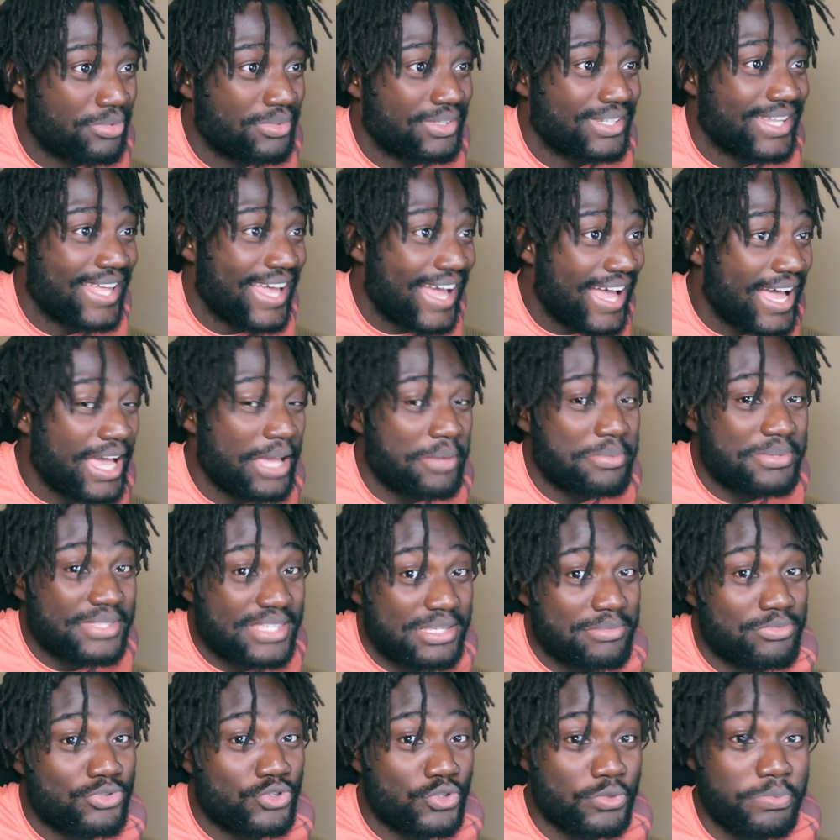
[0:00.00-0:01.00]
The hype
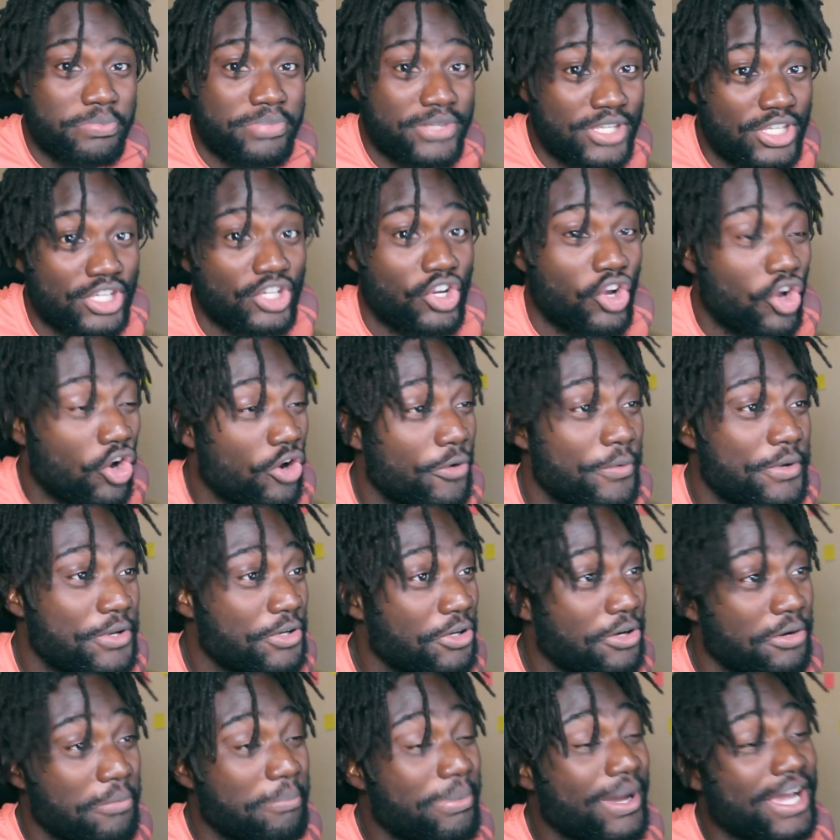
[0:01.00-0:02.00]
seems to be
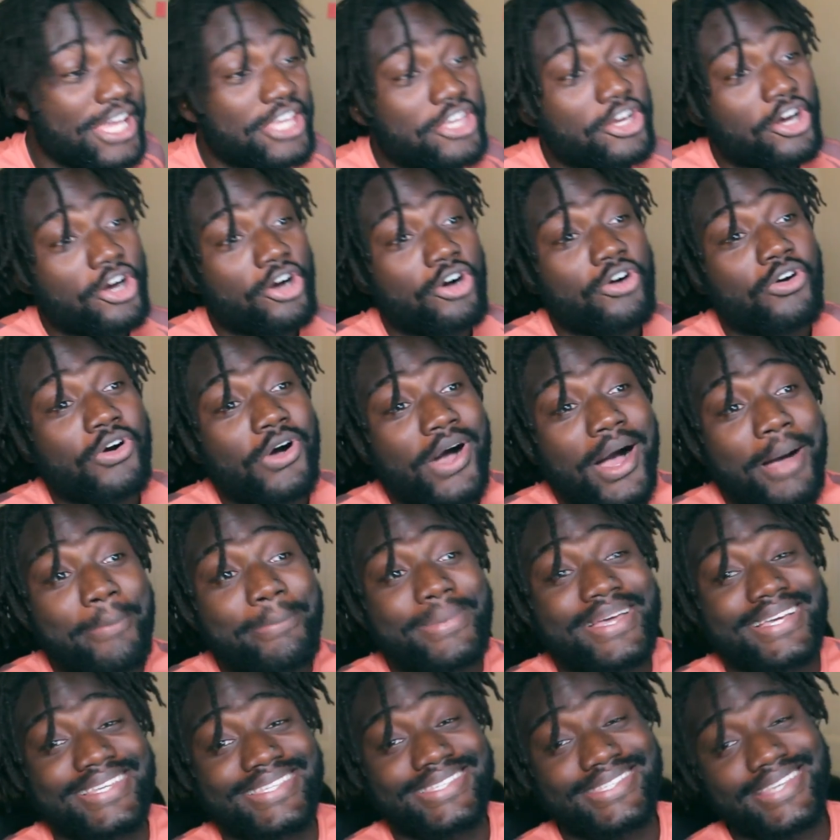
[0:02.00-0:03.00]
going on. But yo,
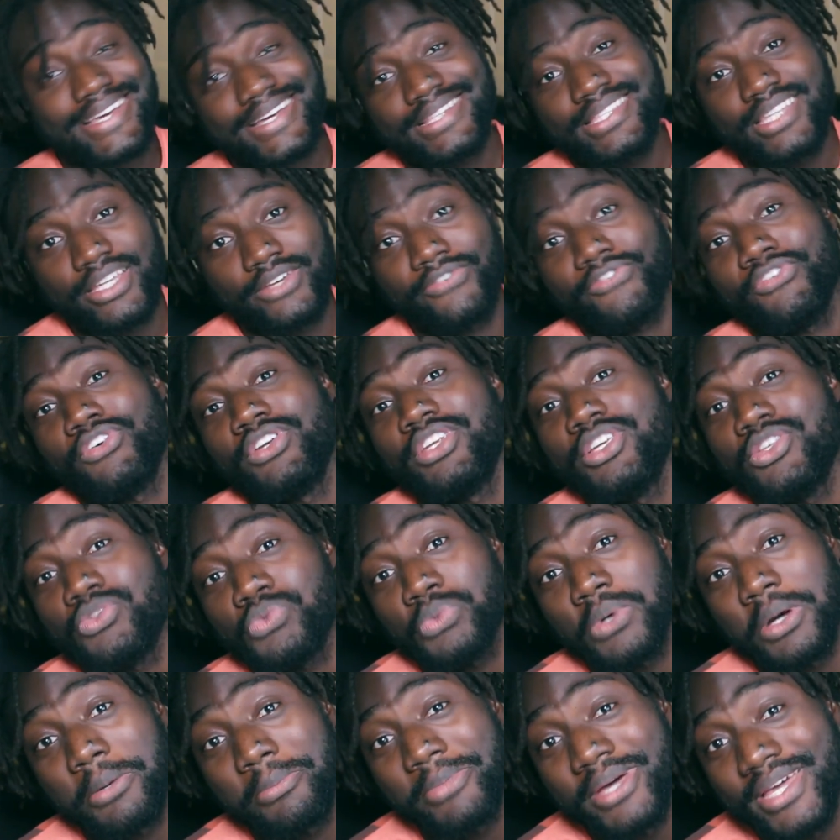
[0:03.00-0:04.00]
I'm excited for
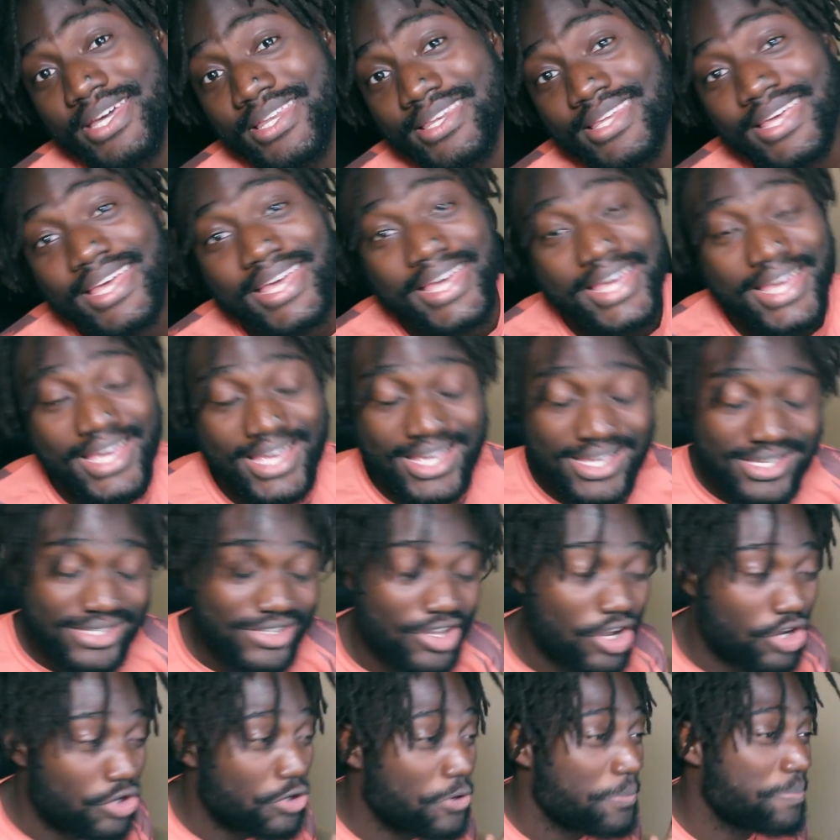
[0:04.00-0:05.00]
this one, man. It's
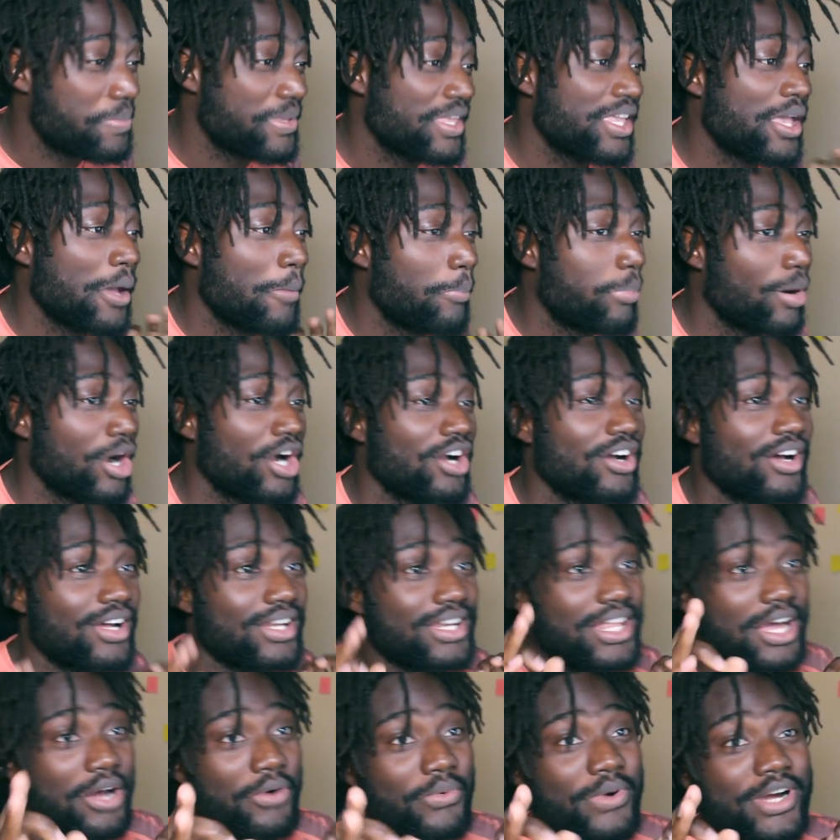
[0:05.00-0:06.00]
gonna be a banger.
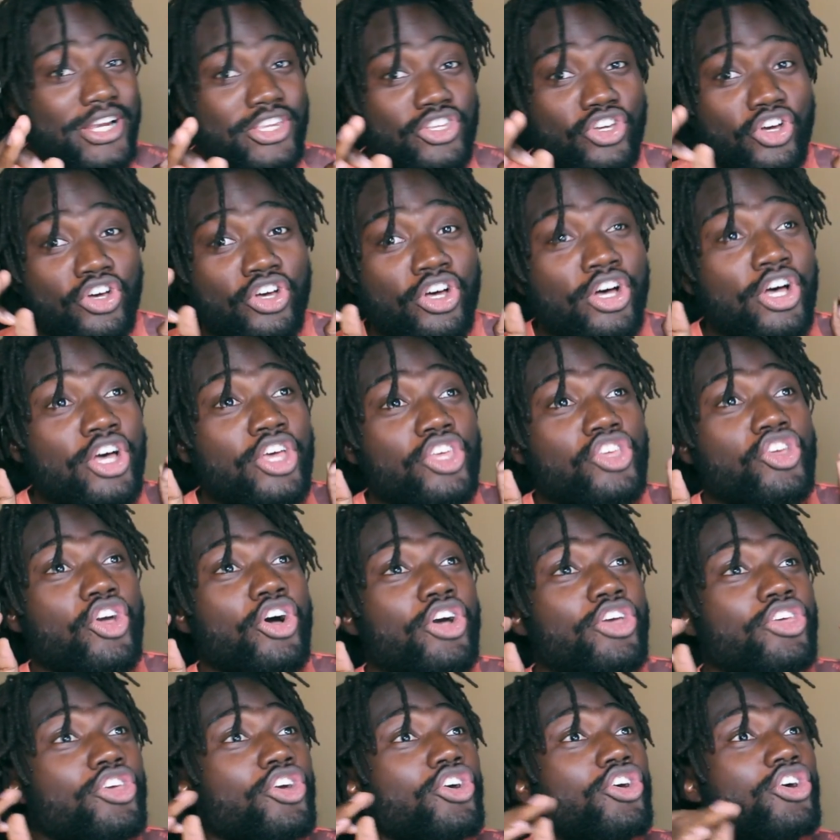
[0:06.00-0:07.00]
That one,
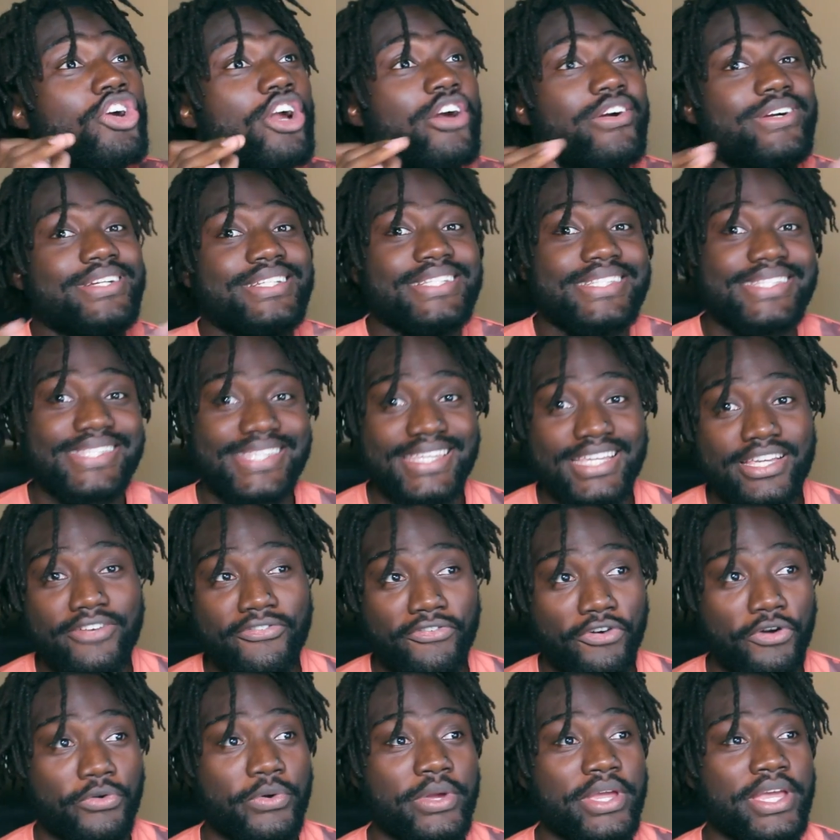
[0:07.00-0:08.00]
you're guaranteed
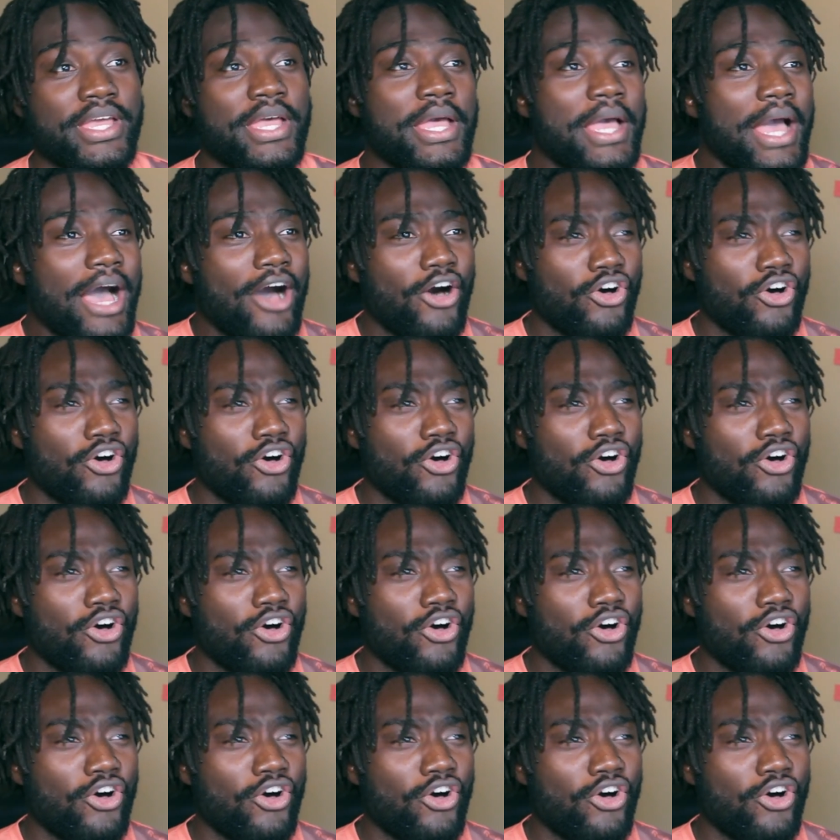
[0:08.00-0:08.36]
for it.